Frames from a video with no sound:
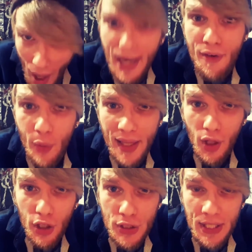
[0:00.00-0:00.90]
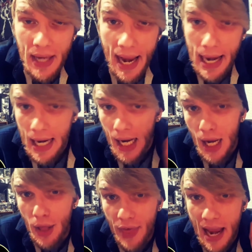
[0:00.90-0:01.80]
what have we learned today?
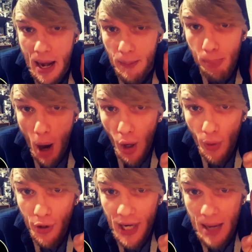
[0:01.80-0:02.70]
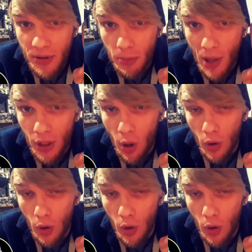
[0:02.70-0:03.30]
They borrow their names from other